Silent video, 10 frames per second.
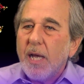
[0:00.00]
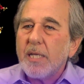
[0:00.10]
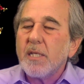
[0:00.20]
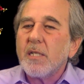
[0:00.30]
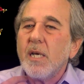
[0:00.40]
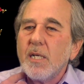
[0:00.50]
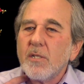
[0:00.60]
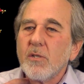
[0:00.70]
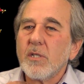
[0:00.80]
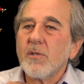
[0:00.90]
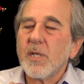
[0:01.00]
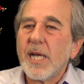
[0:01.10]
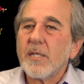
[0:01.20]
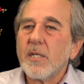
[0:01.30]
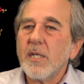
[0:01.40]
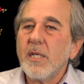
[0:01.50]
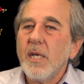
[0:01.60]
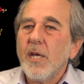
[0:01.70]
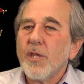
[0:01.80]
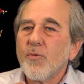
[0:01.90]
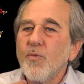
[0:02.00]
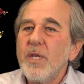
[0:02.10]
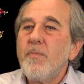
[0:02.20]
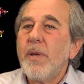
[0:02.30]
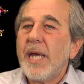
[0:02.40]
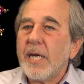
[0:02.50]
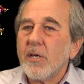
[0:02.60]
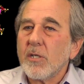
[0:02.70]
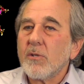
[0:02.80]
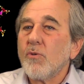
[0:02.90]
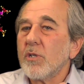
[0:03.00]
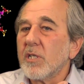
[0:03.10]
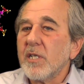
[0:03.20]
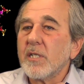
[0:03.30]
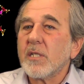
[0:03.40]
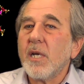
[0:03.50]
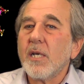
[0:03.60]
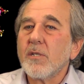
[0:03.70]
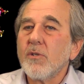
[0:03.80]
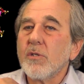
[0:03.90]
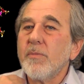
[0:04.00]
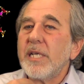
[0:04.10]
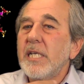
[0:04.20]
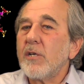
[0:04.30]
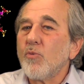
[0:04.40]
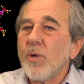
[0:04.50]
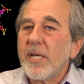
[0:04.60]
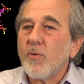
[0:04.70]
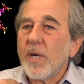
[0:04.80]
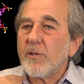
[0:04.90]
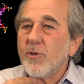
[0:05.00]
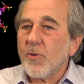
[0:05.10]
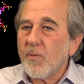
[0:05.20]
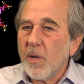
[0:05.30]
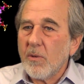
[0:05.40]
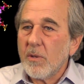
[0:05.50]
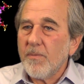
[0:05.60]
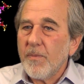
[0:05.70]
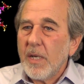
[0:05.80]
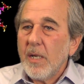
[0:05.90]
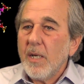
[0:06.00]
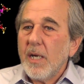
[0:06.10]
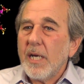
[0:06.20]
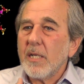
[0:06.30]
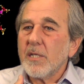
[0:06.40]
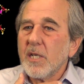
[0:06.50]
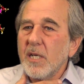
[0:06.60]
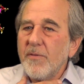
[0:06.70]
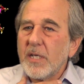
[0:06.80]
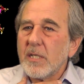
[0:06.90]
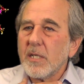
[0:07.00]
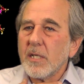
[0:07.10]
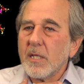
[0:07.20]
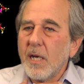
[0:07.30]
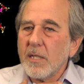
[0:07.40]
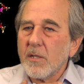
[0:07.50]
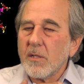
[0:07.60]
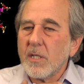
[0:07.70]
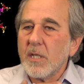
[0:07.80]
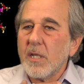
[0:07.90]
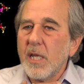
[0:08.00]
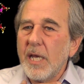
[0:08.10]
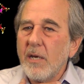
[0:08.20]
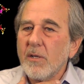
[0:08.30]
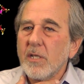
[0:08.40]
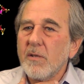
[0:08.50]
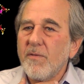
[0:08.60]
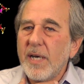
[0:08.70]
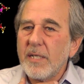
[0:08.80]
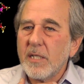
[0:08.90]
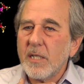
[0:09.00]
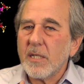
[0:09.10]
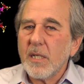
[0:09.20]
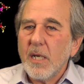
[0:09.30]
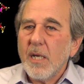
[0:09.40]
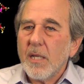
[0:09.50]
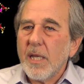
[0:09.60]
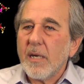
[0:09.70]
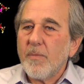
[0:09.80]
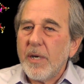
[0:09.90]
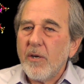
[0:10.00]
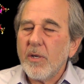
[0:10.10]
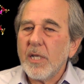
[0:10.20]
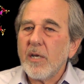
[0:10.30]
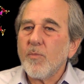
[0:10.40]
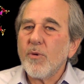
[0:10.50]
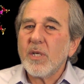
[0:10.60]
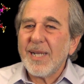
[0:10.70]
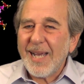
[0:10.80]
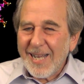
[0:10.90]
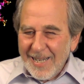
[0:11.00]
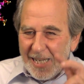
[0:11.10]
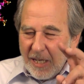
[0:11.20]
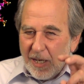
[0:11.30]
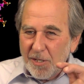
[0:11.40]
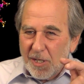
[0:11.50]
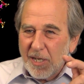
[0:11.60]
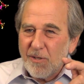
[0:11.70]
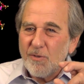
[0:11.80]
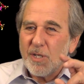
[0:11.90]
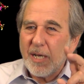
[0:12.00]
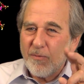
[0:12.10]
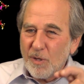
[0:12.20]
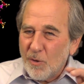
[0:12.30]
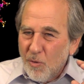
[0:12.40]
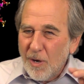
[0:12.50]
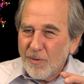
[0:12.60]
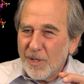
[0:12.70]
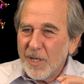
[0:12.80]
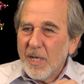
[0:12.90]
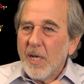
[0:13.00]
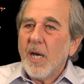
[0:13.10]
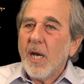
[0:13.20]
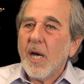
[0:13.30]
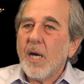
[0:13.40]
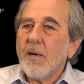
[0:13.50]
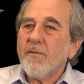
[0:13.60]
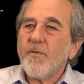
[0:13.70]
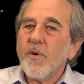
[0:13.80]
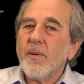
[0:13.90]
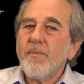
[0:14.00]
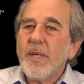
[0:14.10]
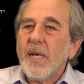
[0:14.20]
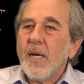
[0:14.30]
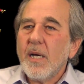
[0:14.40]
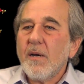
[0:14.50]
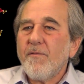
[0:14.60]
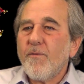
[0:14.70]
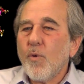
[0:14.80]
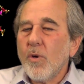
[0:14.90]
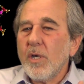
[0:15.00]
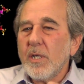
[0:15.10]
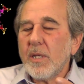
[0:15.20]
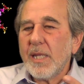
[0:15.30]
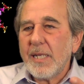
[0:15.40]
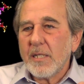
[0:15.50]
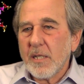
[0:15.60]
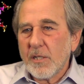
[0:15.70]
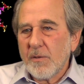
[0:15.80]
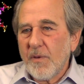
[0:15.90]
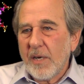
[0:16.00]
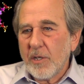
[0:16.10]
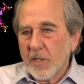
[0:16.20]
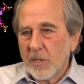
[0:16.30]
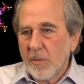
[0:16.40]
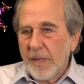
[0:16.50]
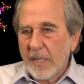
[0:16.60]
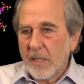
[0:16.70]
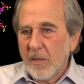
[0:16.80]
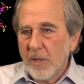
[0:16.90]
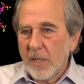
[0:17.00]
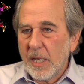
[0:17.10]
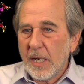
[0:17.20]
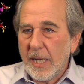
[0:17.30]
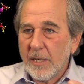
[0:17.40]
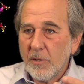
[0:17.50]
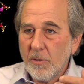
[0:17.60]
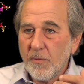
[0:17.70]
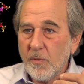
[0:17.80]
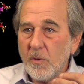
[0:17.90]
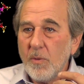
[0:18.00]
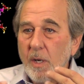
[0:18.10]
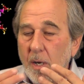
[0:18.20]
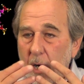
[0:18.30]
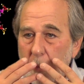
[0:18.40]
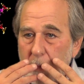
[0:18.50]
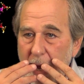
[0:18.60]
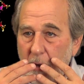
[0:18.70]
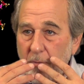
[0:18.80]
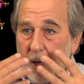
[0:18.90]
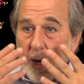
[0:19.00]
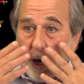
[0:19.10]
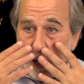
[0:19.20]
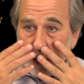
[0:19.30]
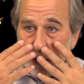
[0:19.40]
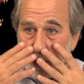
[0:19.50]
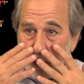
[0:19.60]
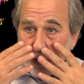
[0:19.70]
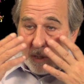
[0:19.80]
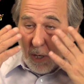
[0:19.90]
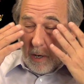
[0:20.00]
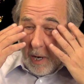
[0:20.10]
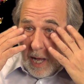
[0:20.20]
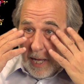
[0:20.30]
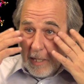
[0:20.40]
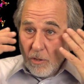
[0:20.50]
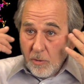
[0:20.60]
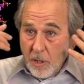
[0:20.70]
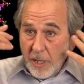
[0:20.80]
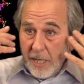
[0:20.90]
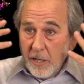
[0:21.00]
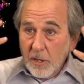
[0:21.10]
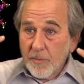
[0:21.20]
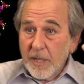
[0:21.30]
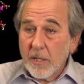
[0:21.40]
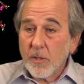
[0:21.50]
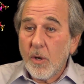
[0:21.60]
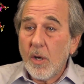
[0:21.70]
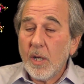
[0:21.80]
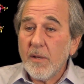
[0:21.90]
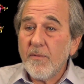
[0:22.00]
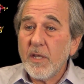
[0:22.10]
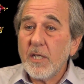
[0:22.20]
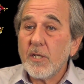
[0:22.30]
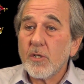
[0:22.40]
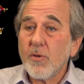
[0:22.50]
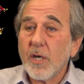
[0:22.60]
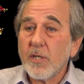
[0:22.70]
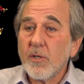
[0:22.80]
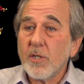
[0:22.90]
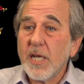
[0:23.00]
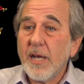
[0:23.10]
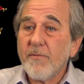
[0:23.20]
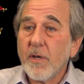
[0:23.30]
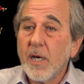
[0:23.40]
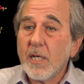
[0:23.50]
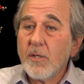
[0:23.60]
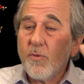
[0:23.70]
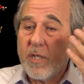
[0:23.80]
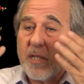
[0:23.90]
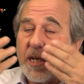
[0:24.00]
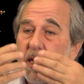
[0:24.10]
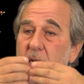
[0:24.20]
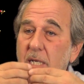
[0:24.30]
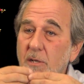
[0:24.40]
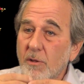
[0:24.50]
And the tonsils, there's actually three pairs or six tonsils making a ring around your throat. And the significance of the tonsils, uh, they are the devices that apparently are protecting us, and I use that with quotes, uh, from uh, foreign things such as viruses or bacteria that enter through our mouth, our nose, our eyes, or our ears, because all of these structures have conduits that connect to